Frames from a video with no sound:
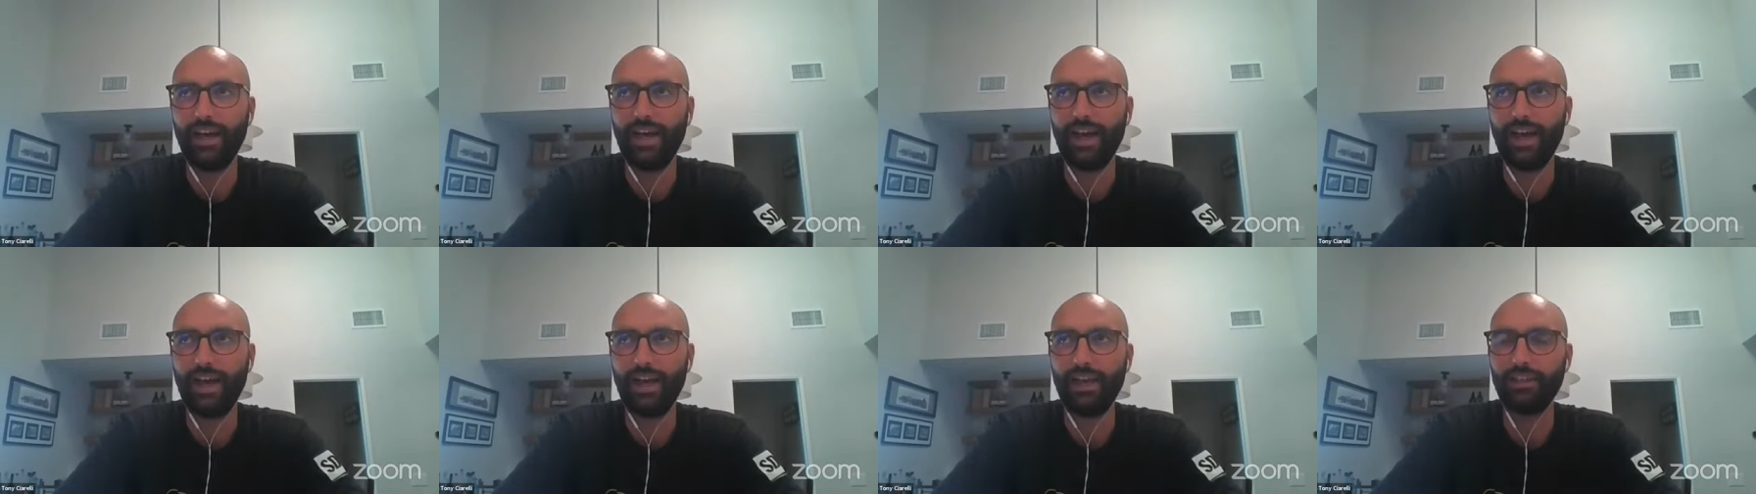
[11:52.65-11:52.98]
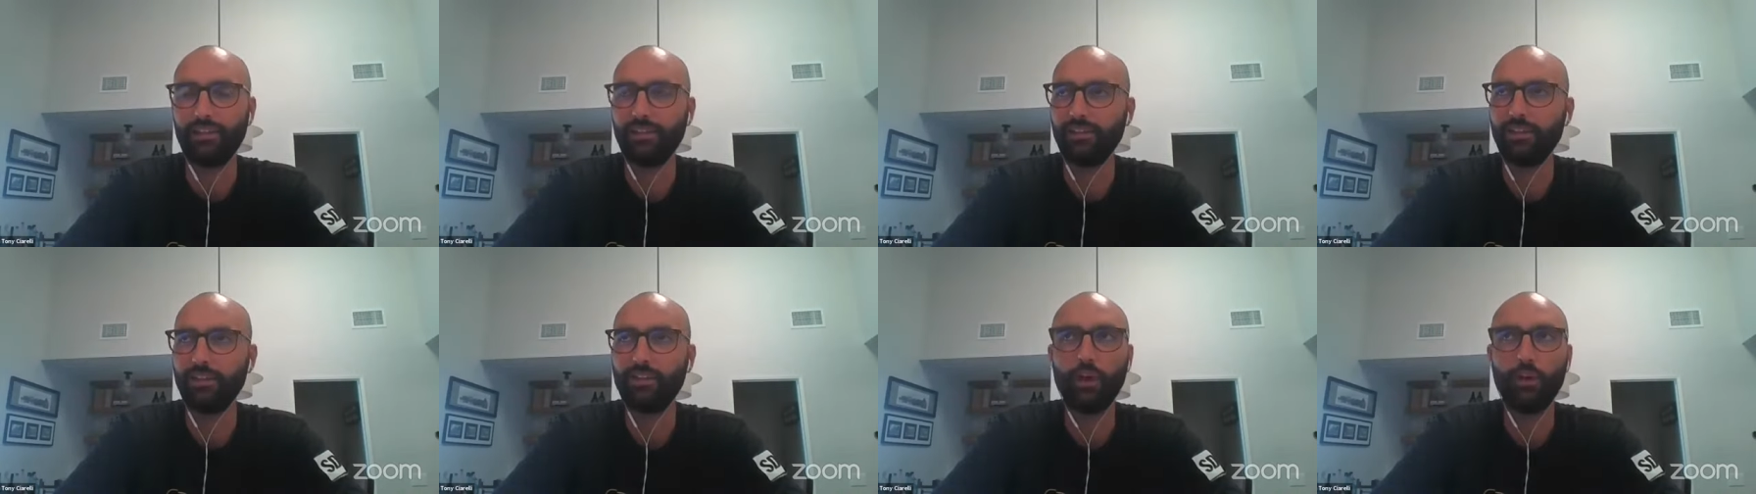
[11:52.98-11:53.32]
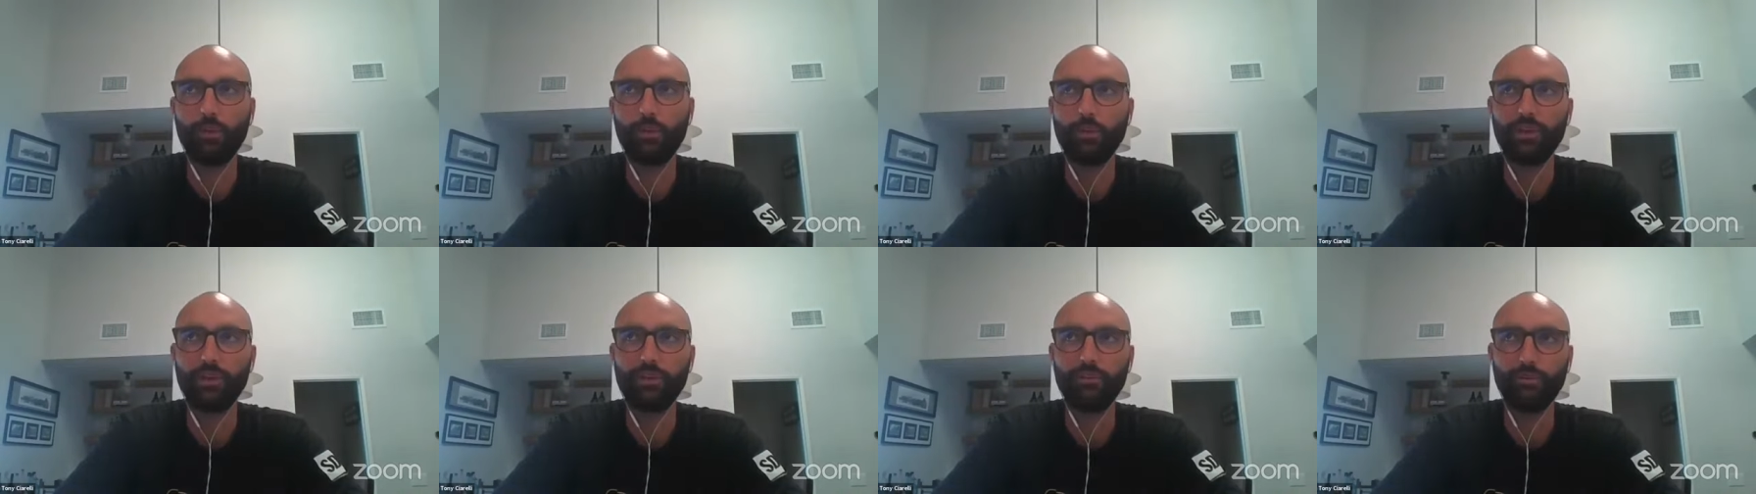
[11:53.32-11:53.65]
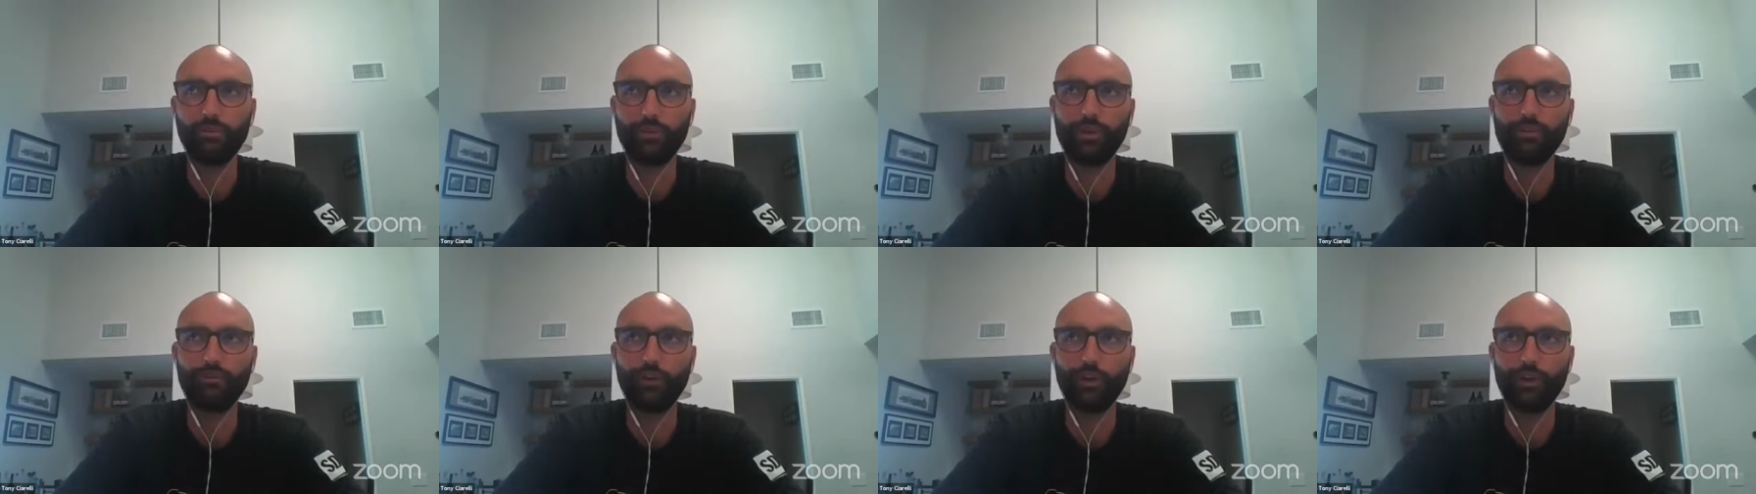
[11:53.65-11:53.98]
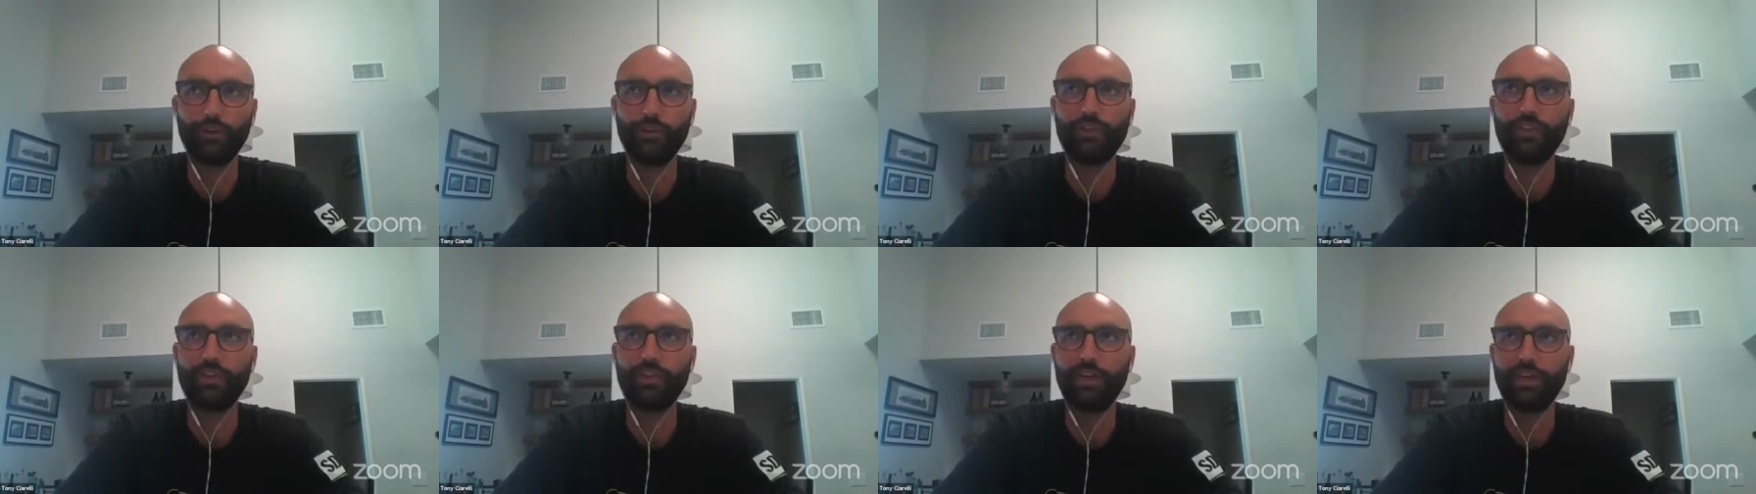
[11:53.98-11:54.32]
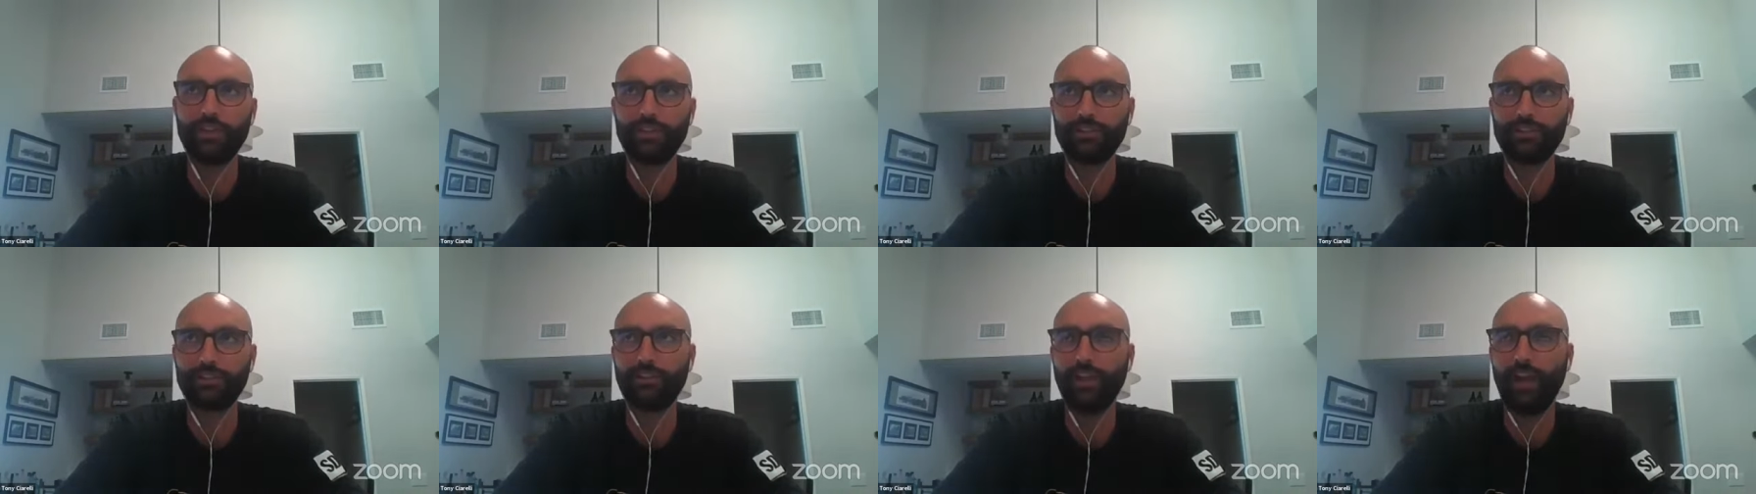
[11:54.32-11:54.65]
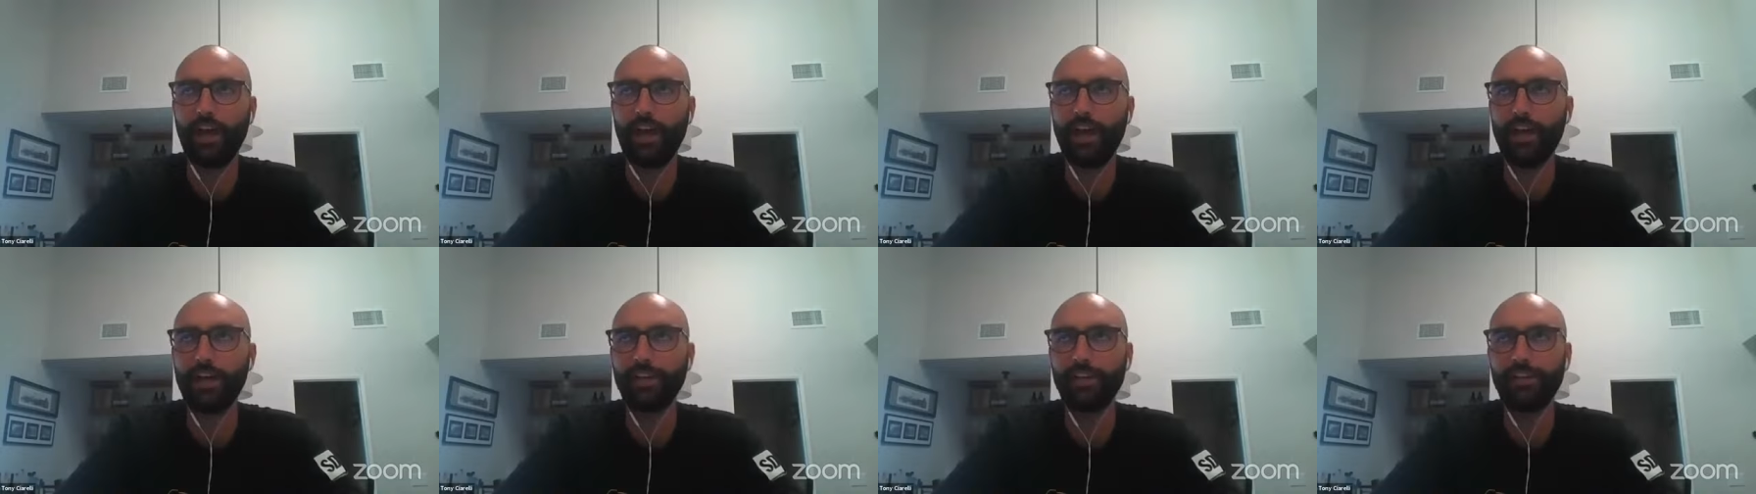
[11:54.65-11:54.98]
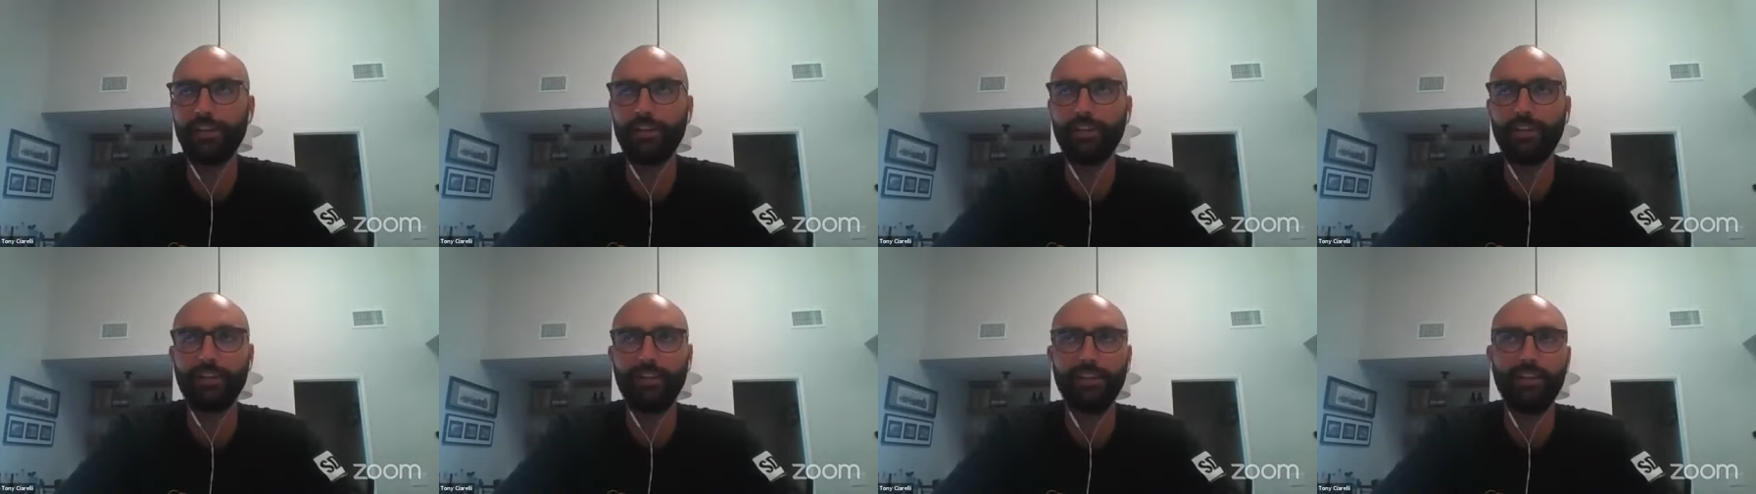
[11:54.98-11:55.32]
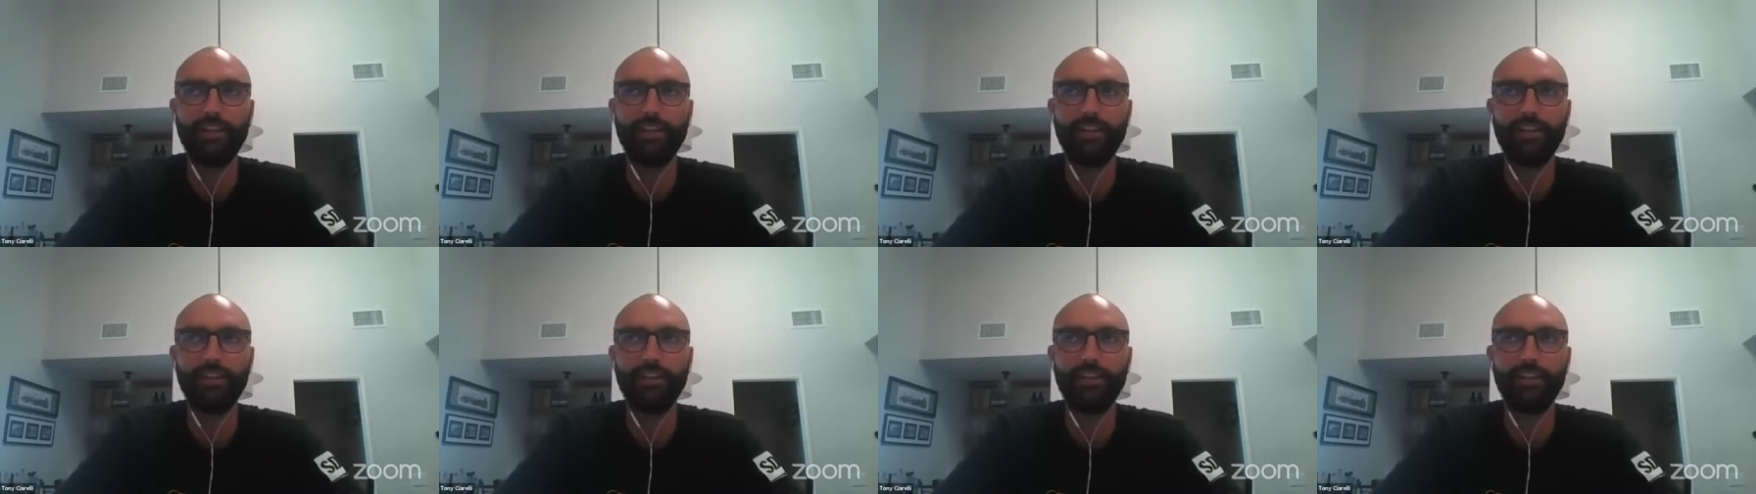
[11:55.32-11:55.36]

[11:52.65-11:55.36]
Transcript: I, you know, we we've heard things like